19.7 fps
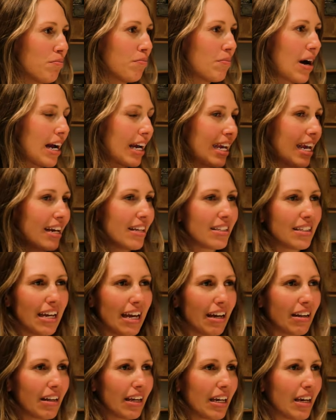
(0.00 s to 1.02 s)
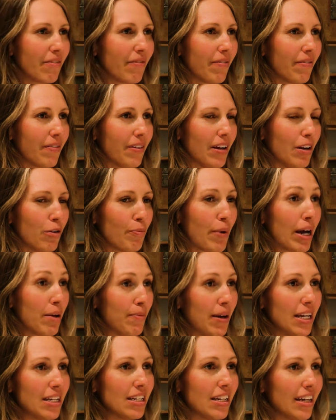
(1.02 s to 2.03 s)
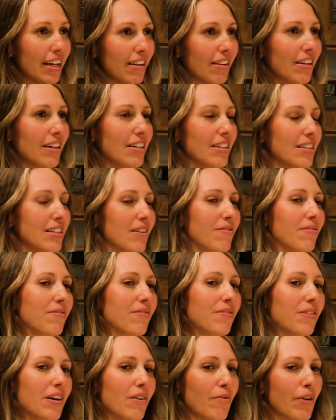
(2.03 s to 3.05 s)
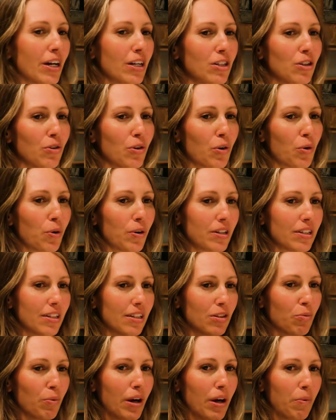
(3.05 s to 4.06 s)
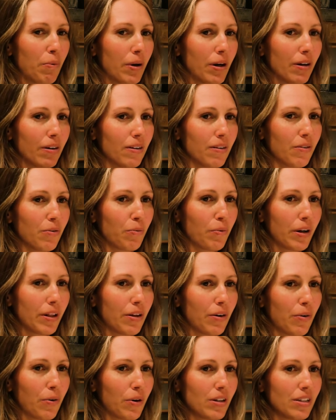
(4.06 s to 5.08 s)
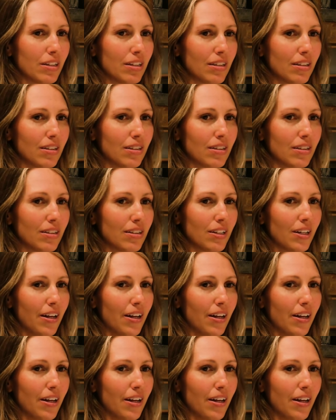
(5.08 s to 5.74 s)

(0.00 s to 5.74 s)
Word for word: I can't stand, like if in my painting, at least if, if I do a horse this way where, where the horses,